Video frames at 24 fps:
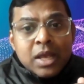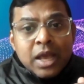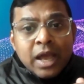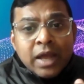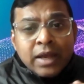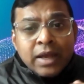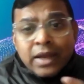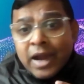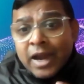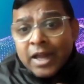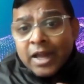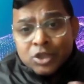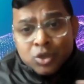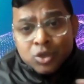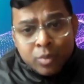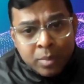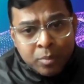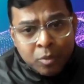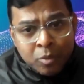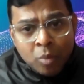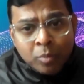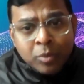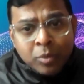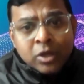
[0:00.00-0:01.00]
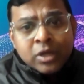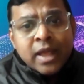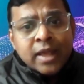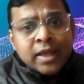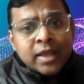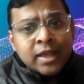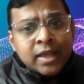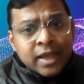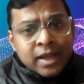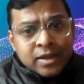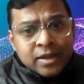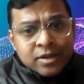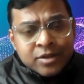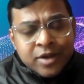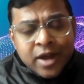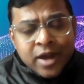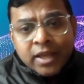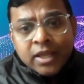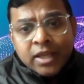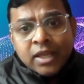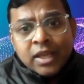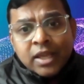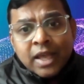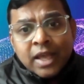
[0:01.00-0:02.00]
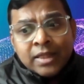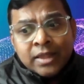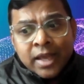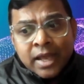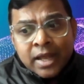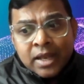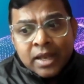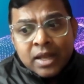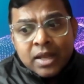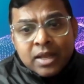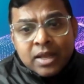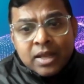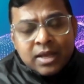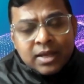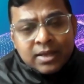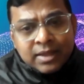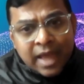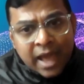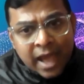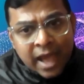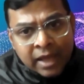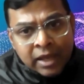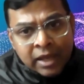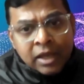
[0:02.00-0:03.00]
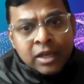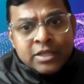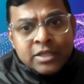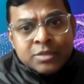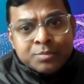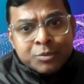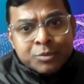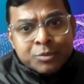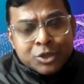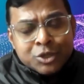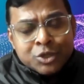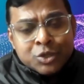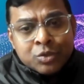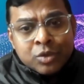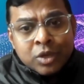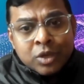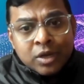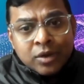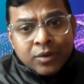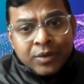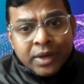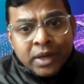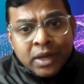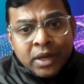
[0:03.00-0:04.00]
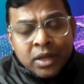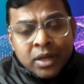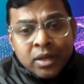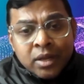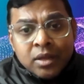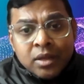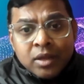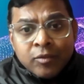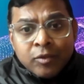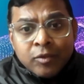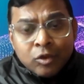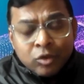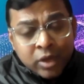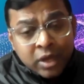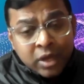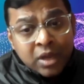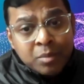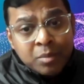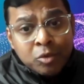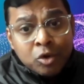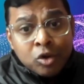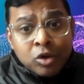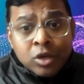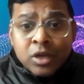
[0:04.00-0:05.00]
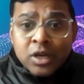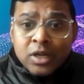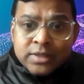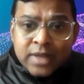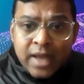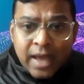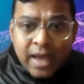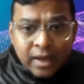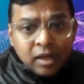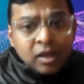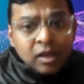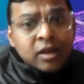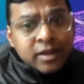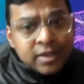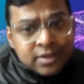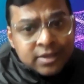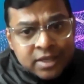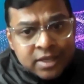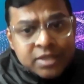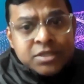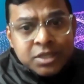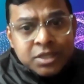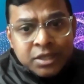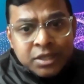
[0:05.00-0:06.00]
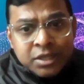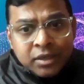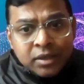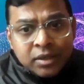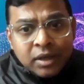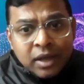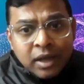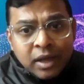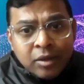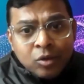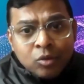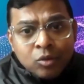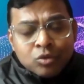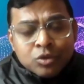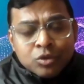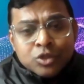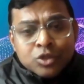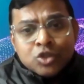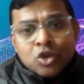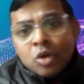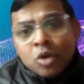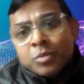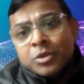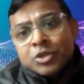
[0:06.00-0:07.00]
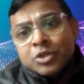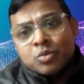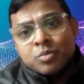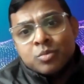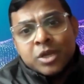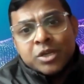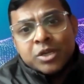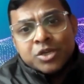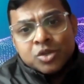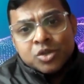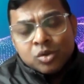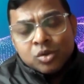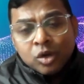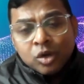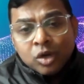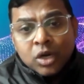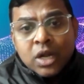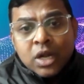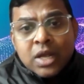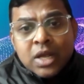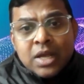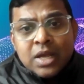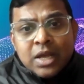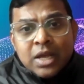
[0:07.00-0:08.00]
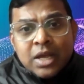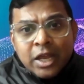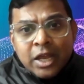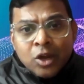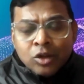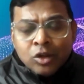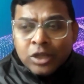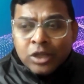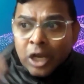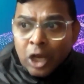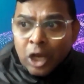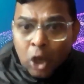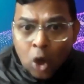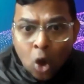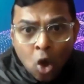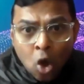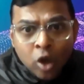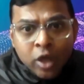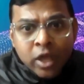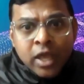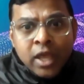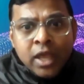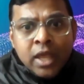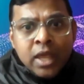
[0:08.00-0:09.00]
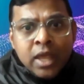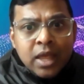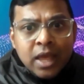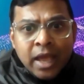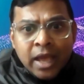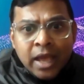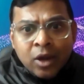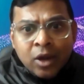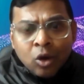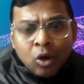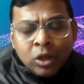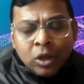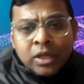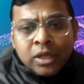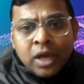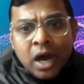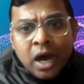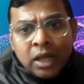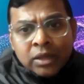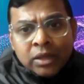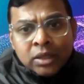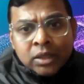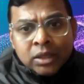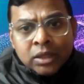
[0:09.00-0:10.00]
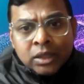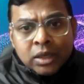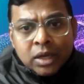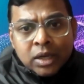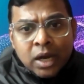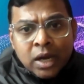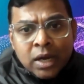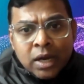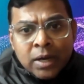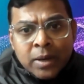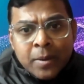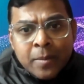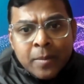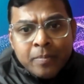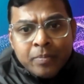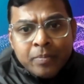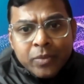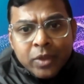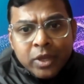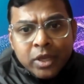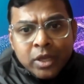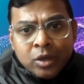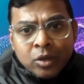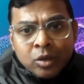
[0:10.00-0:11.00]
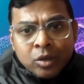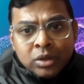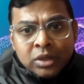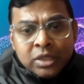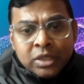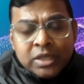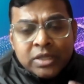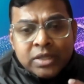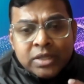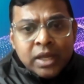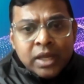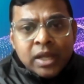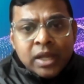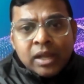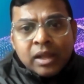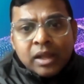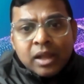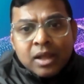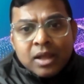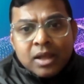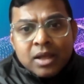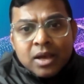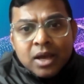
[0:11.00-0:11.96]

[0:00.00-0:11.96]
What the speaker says: And there has to be proper tagging and tracking. And then the analyst persona really, if you think about it, it's an analytics engineer, and whose job is to make sure, the logging and all the other, detail